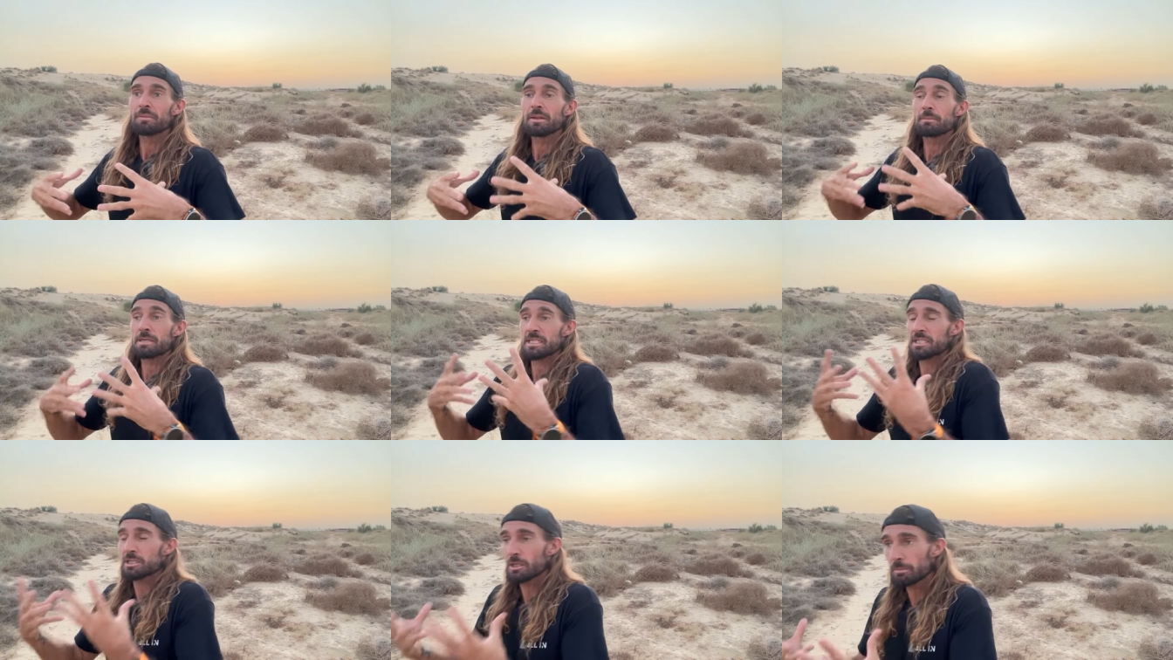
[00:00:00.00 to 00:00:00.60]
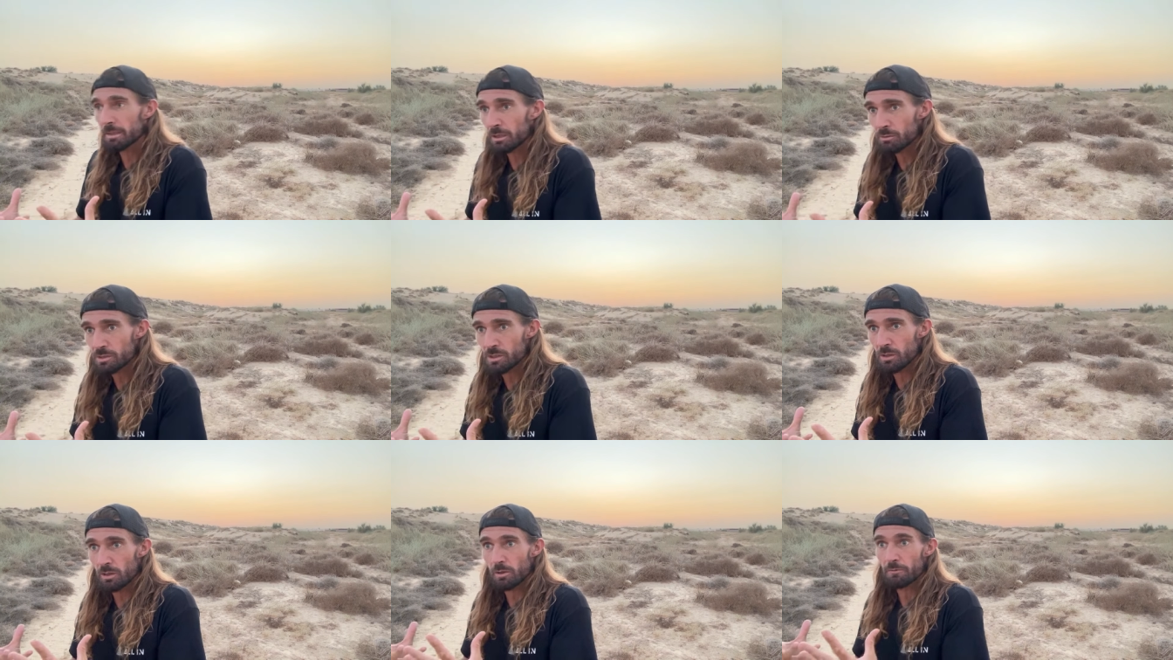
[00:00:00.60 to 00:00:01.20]
My stomach was
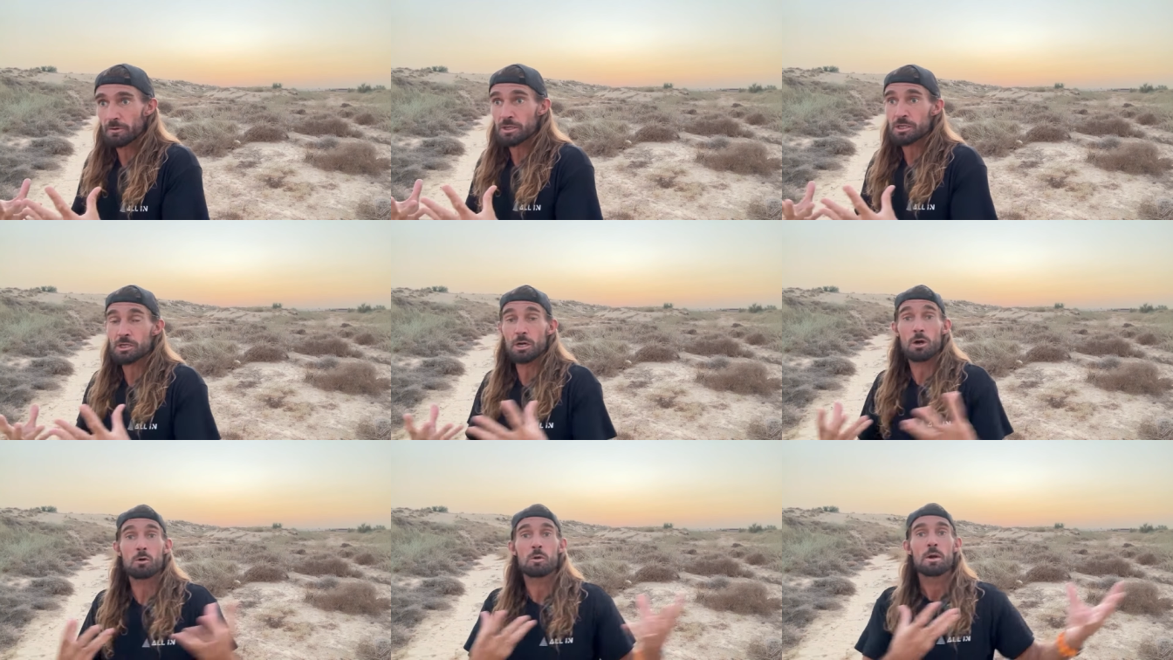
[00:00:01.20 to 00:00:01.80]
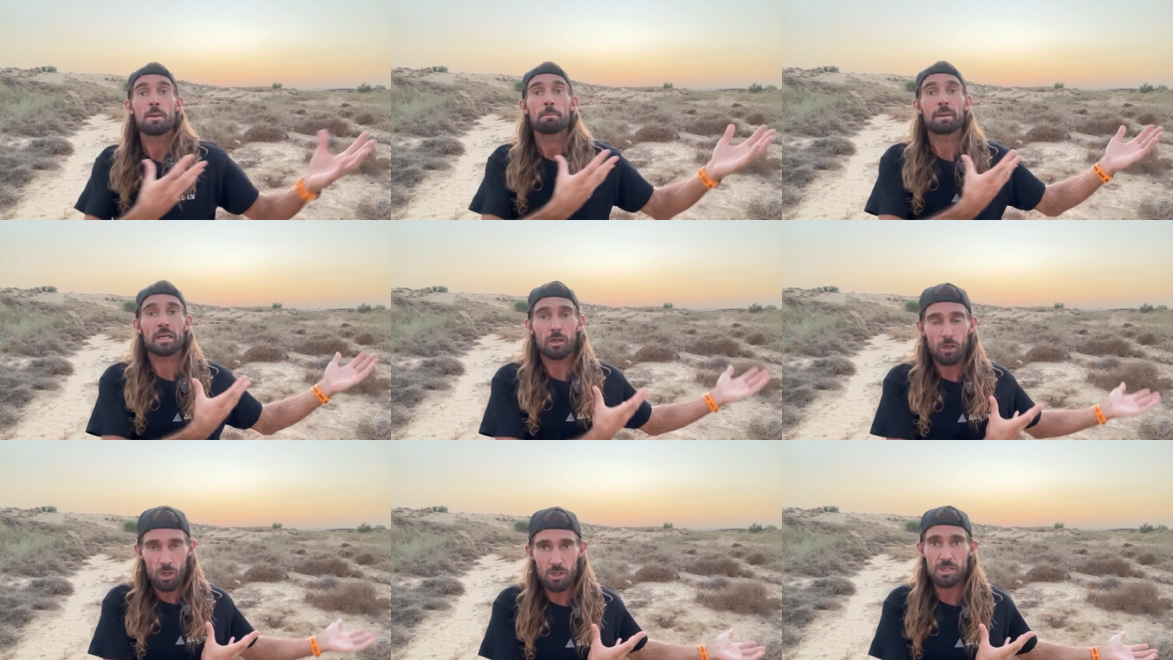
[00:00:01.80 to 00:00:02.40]
all over the show
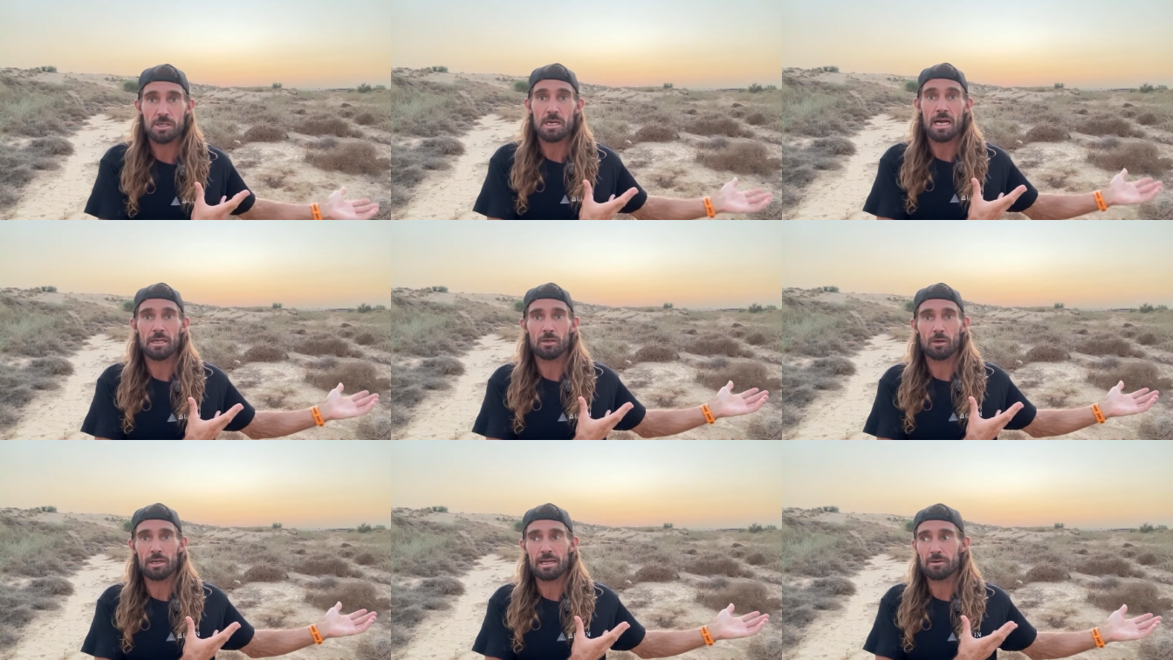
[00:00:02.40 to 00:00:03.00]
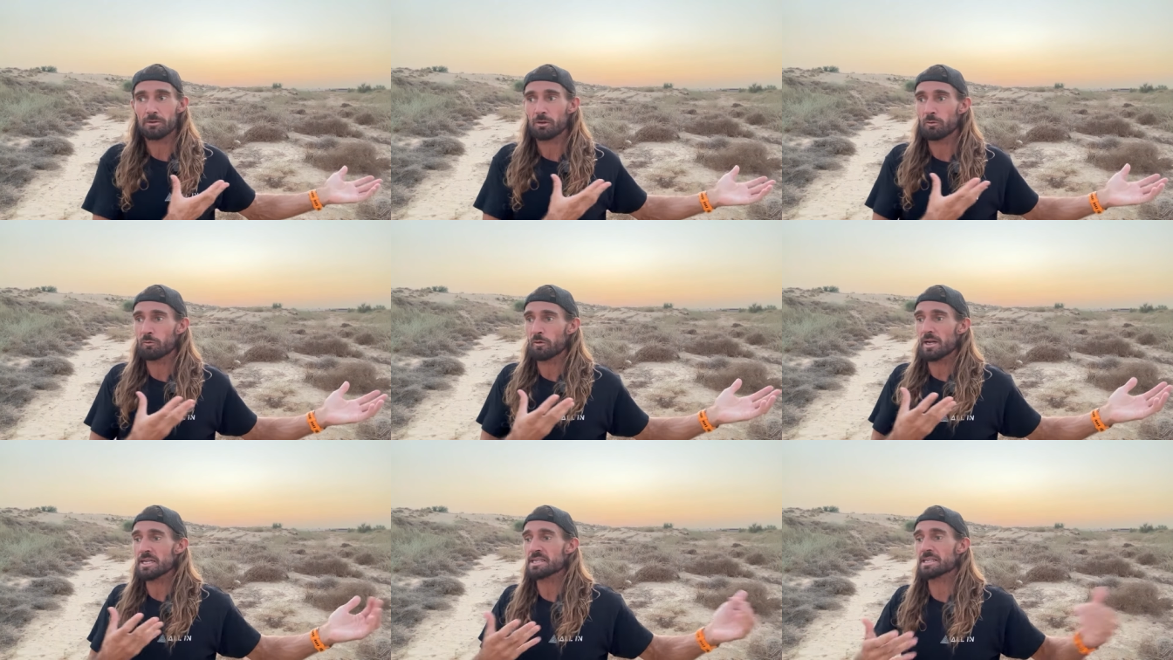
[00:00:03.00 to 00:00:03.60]
because I'd gone out too
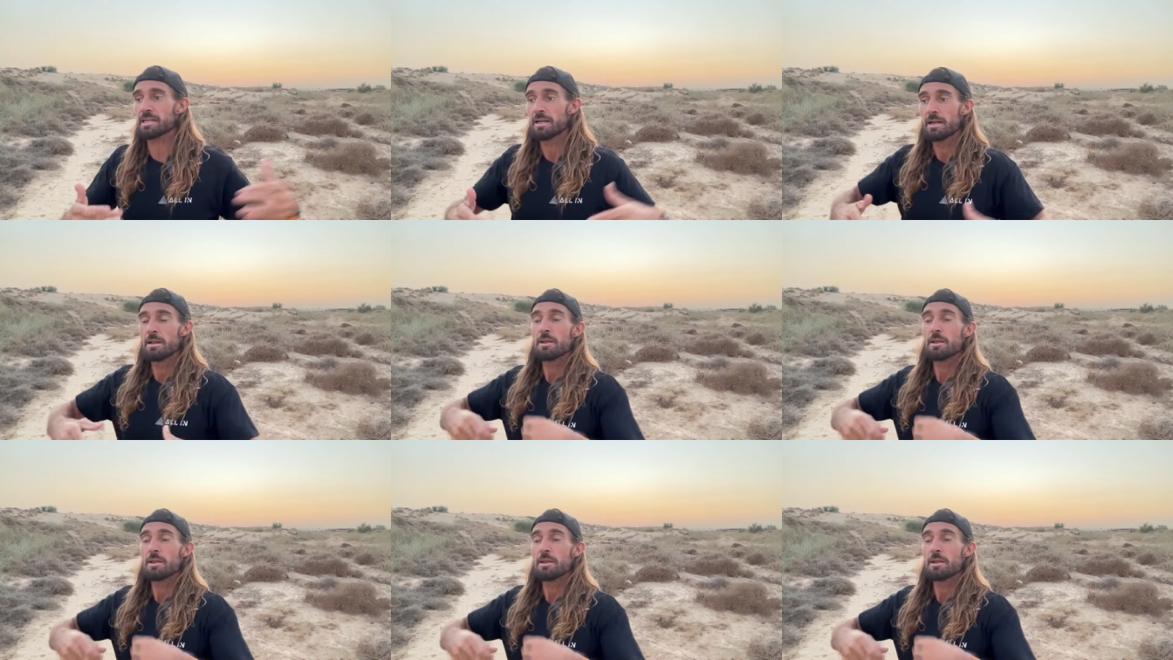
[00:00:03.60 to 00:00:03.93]
fast.